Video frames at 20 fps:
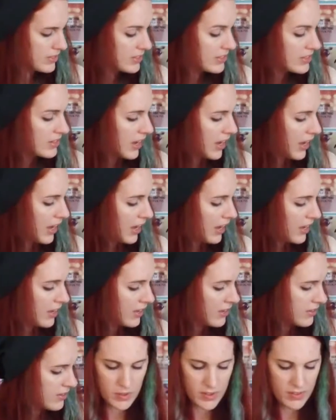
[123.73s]

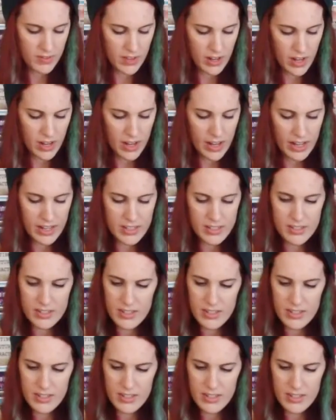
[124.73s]
Today we've got.